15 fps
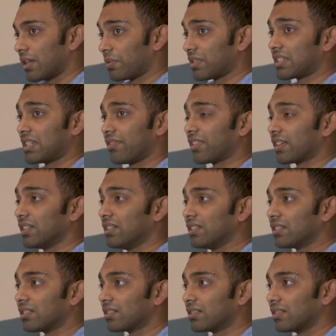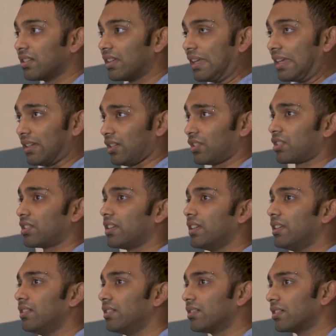it was difficult
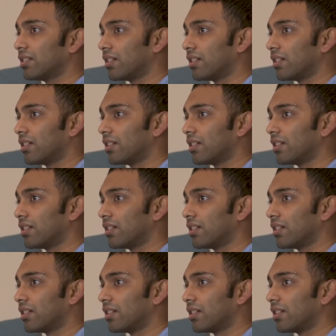initially,